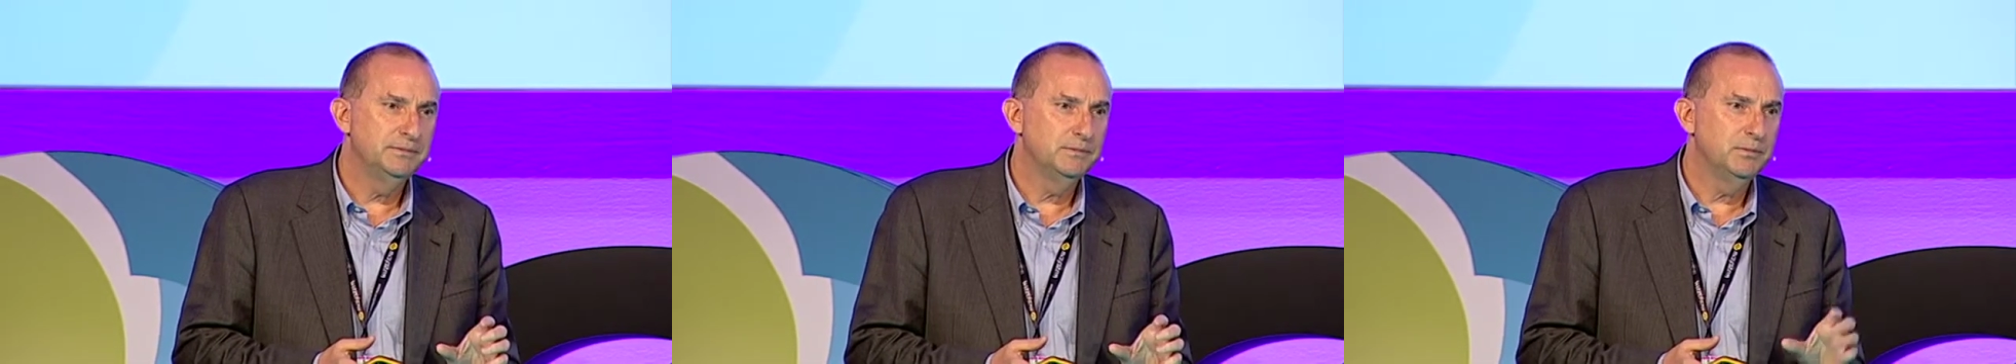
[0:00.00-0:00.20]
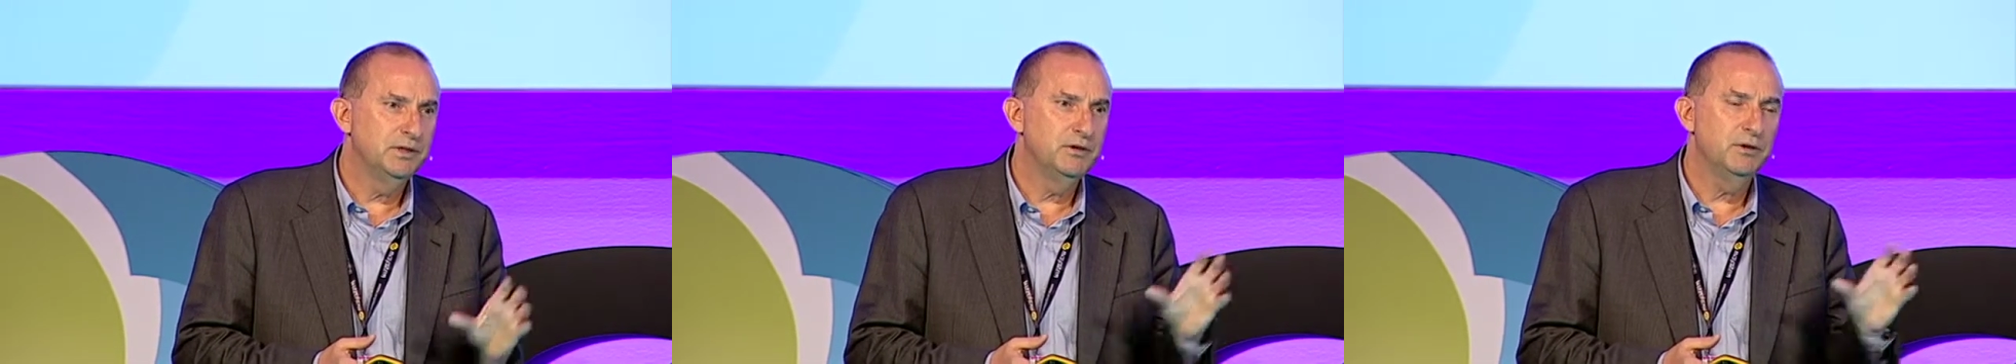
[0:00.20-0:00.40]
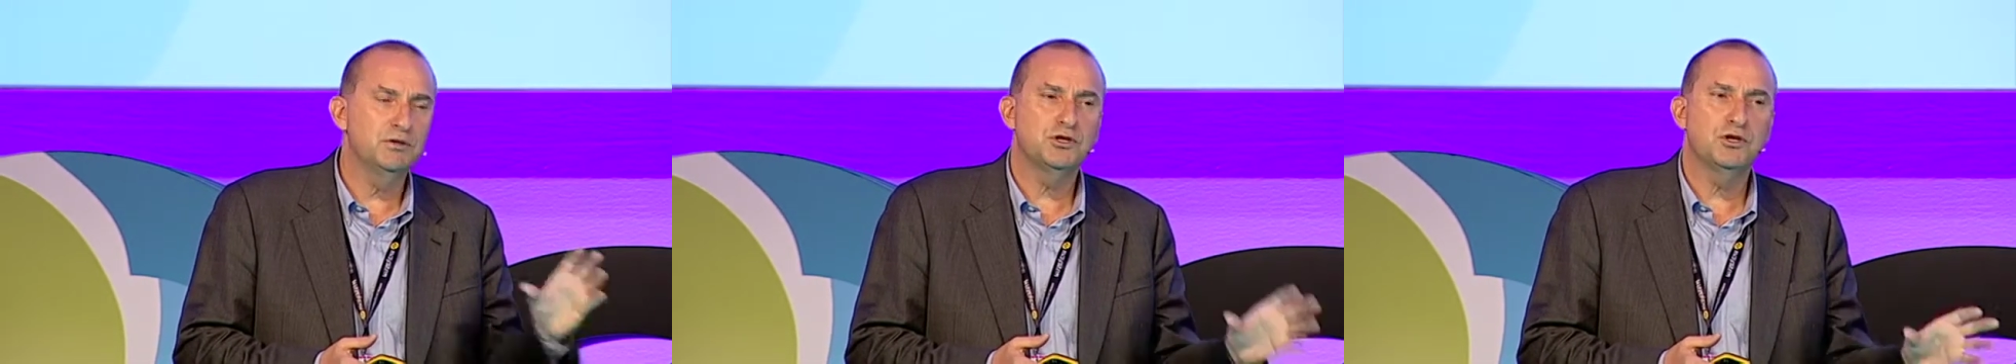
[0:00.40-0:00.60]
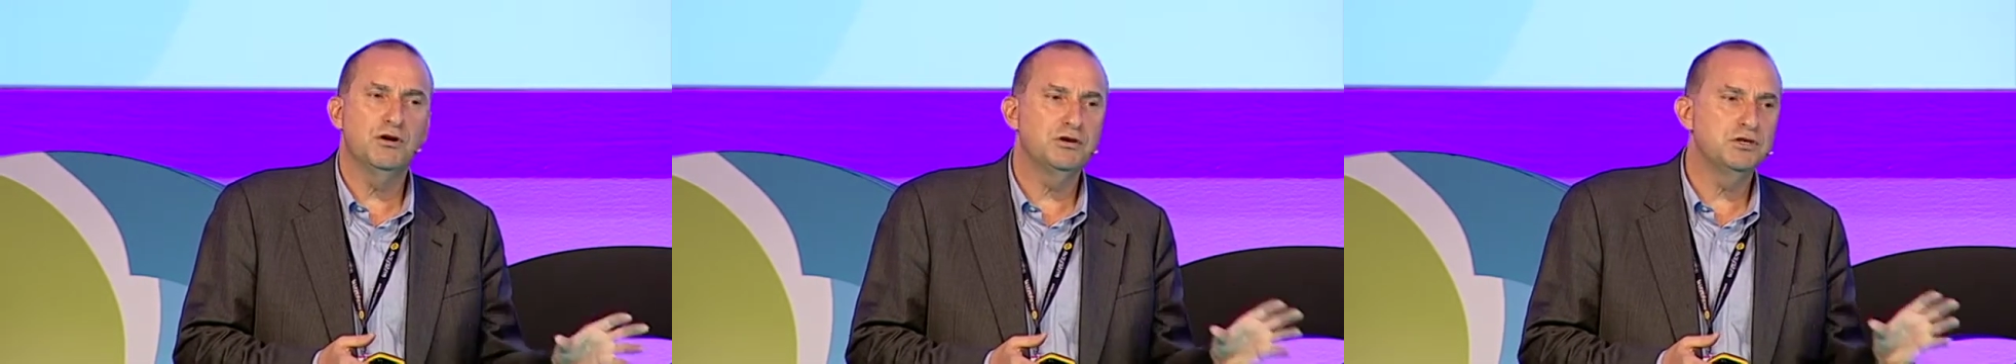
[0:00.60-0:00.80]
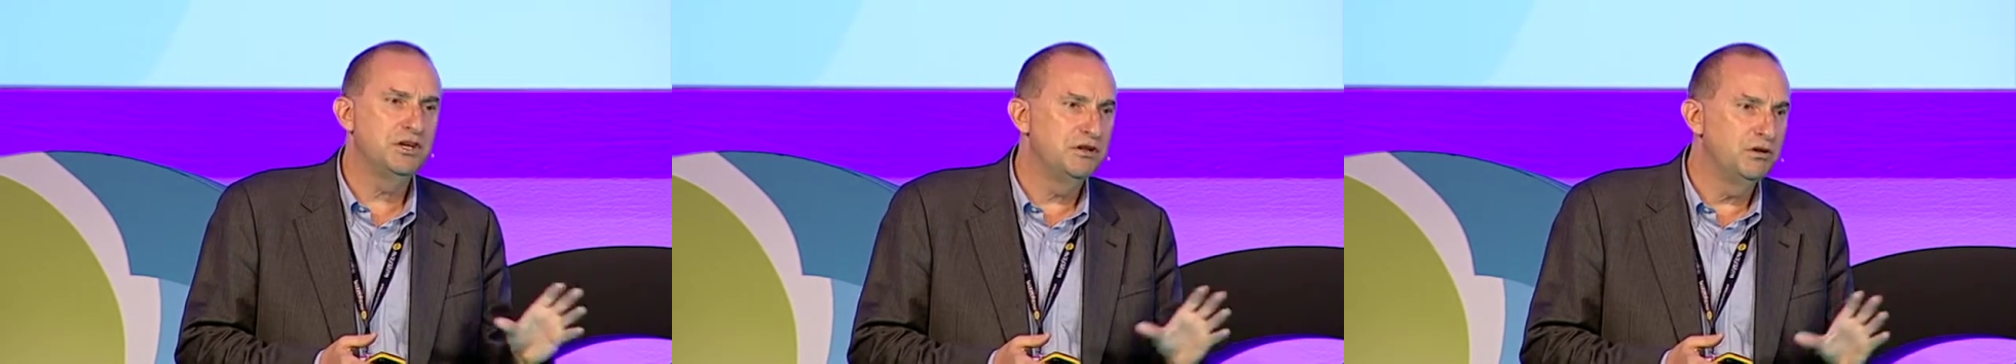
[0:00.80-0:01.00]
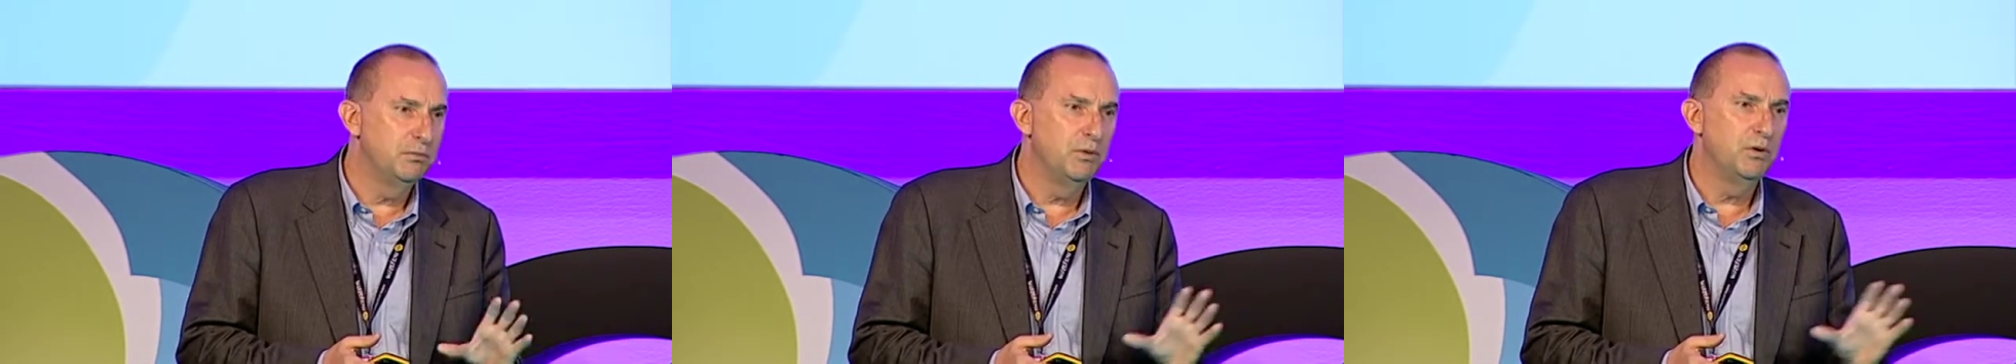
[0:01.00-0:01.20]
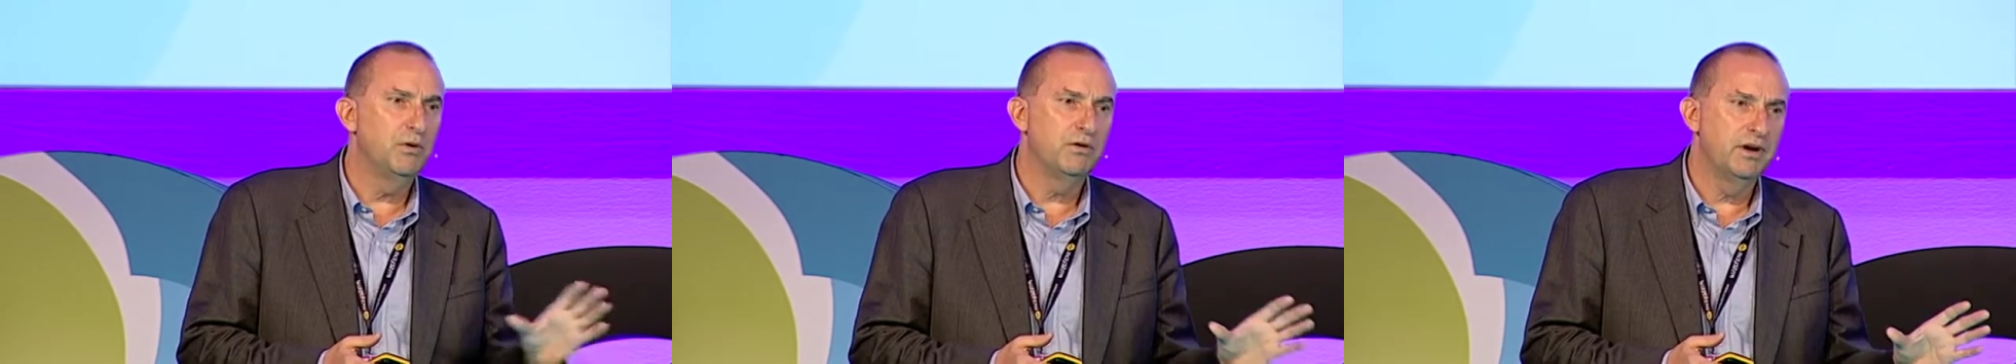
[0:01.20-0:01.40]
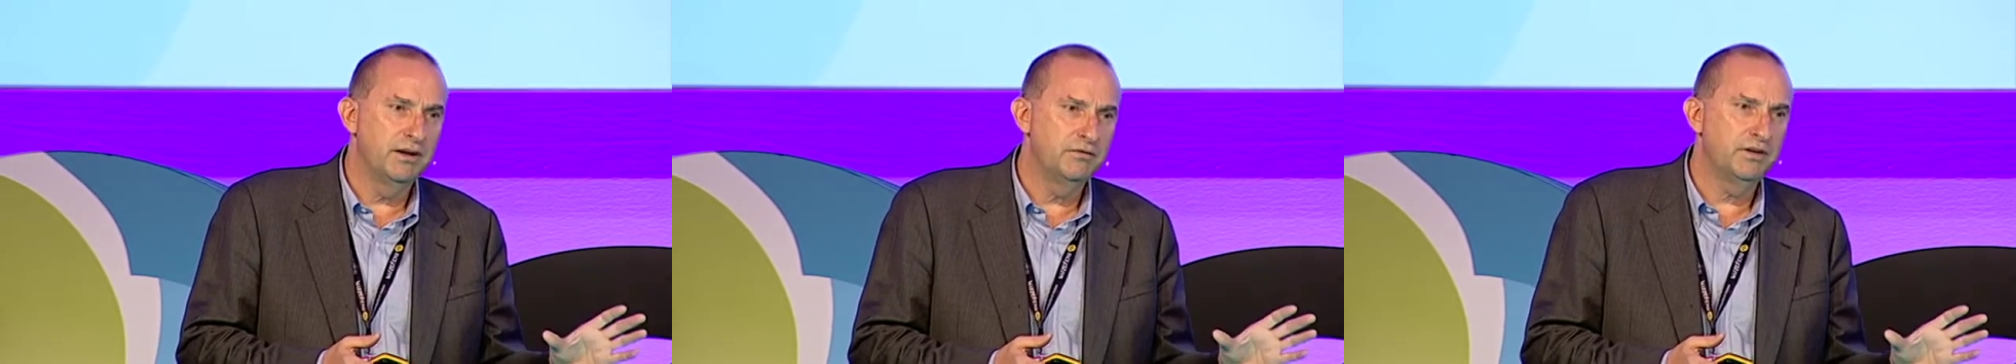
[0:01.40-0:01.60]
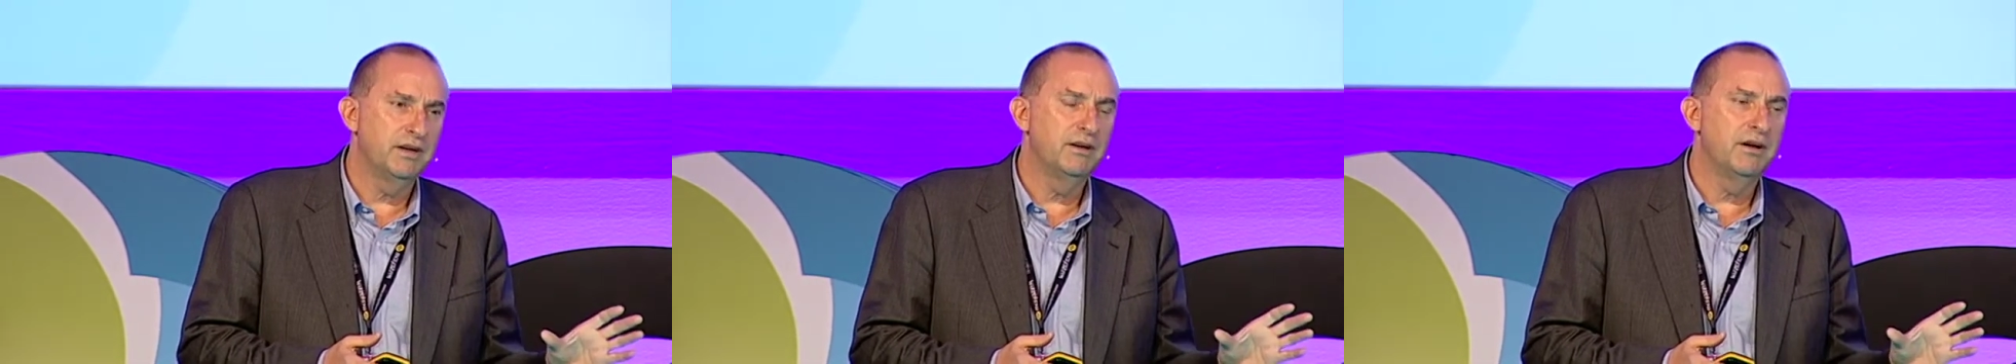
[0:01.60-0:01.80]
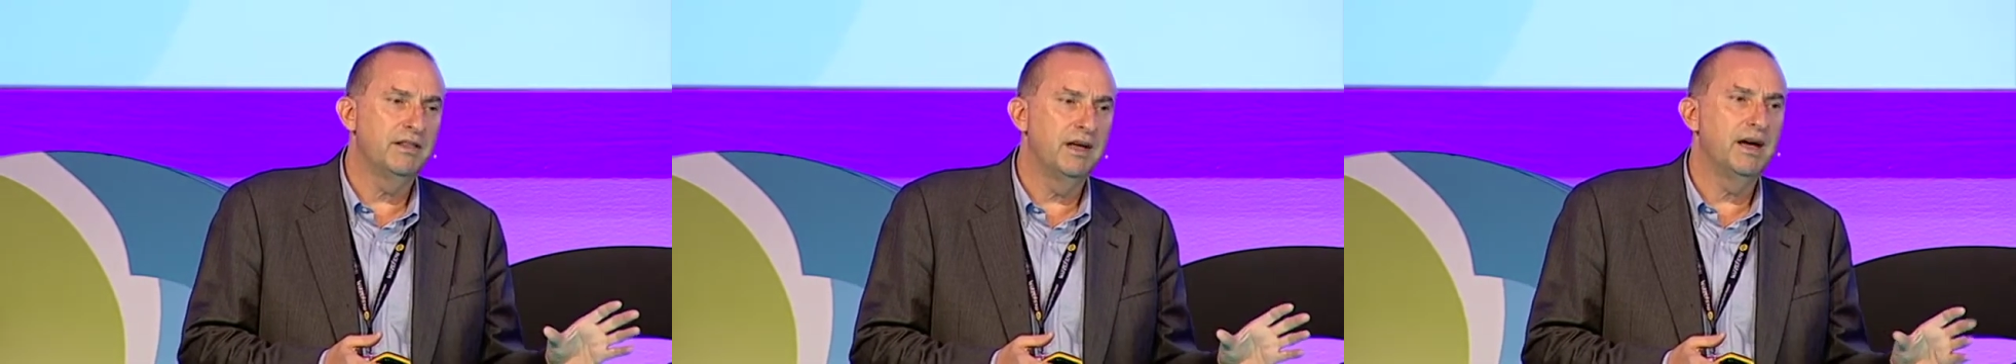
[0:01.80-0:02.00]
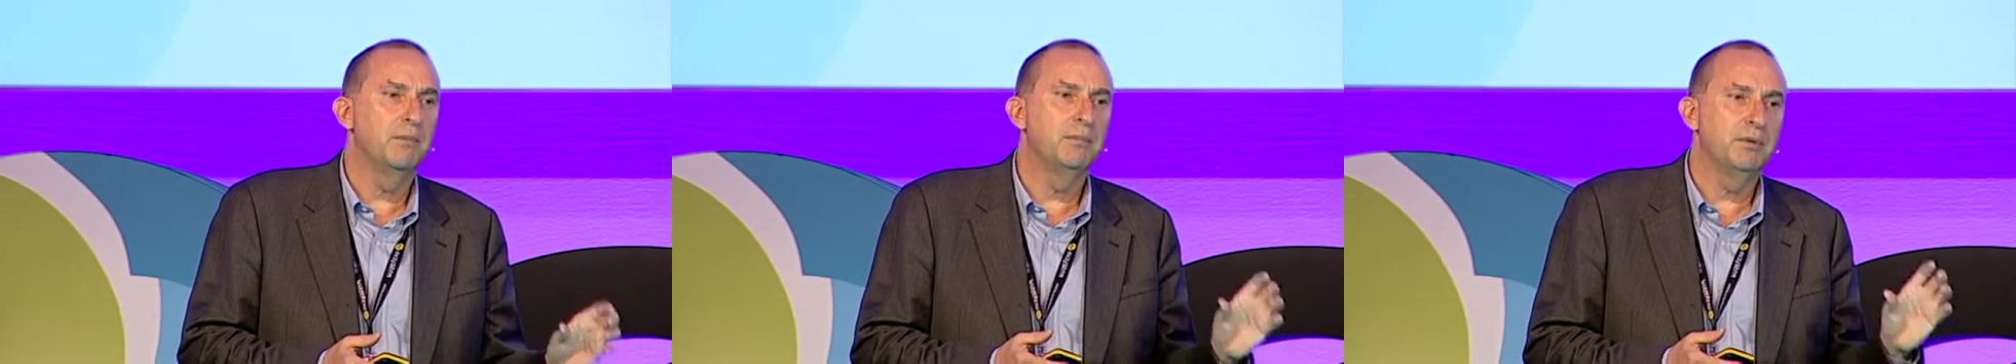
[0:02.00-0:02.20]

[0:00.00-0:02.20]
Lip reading: We're not charging them more or anything like that,